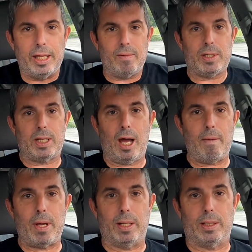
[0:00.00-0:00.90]
leave us
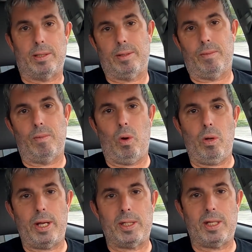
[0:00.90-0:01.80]
comments.
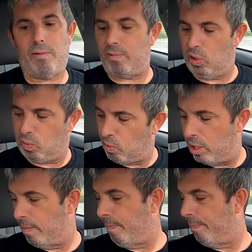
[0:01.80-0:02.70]
All that stuff is
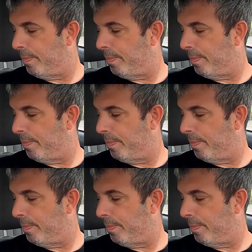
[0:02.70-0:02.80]
free.